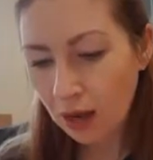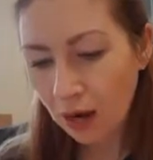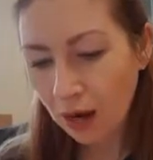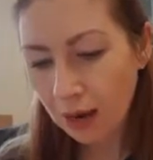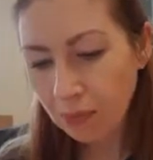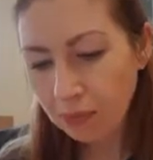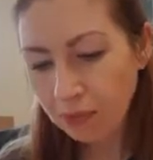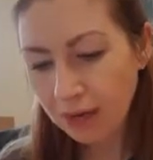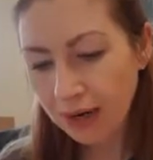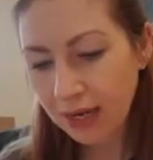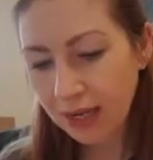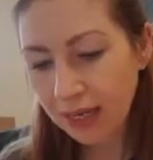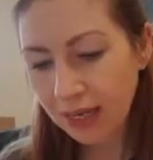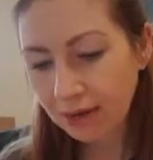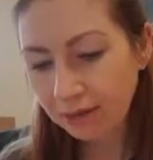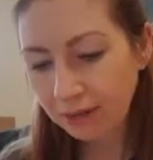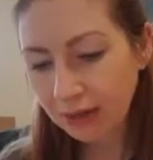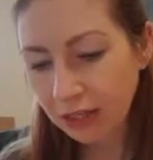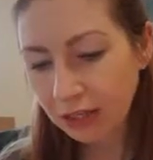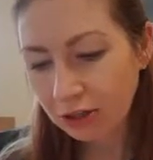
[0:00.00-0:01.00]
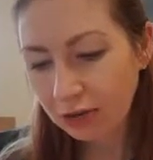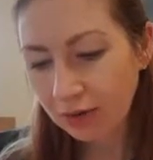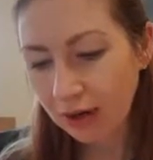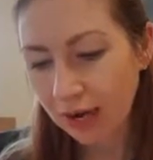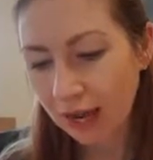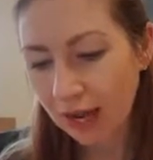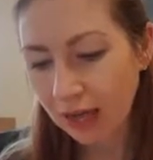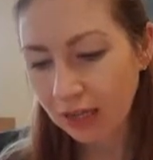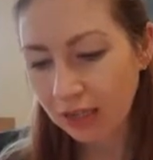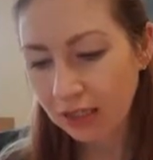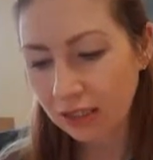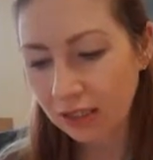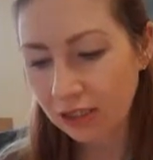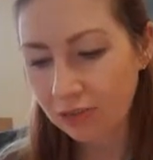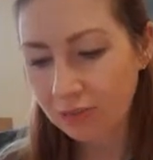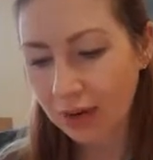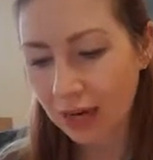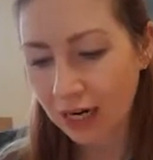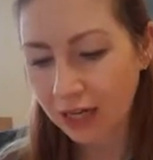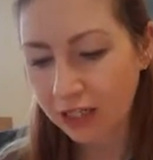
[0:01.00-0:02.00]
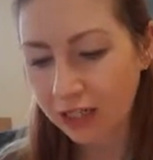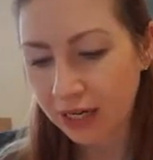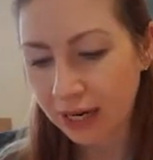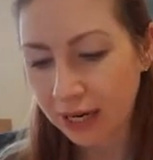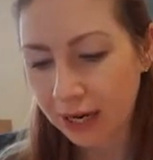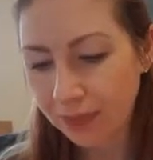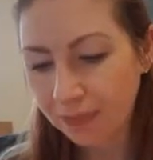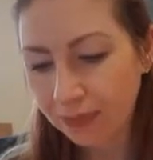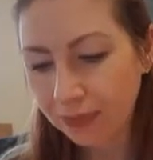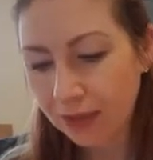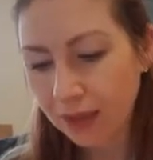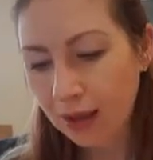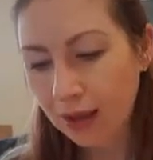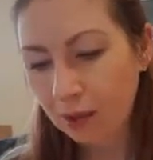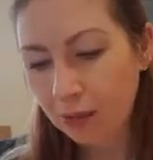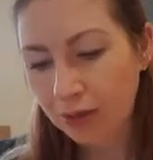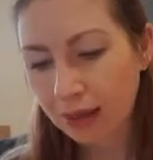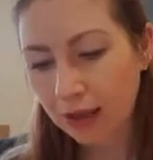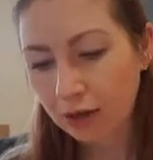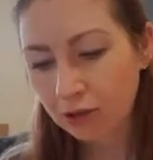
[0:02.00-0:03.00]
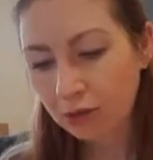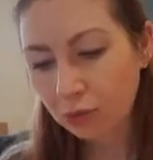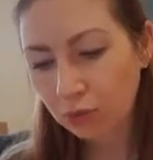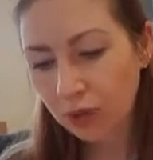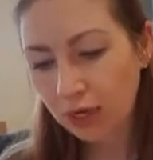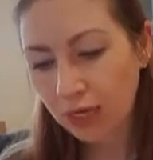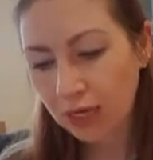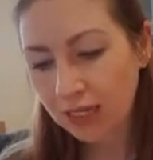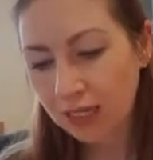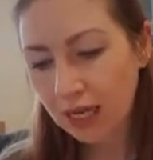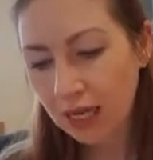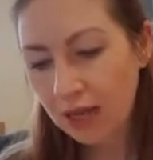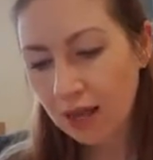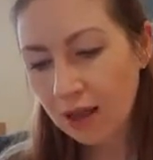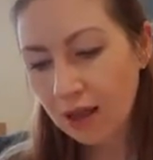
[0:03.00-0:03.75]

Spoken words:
I breathe evenly to relax and to match it. And without a word,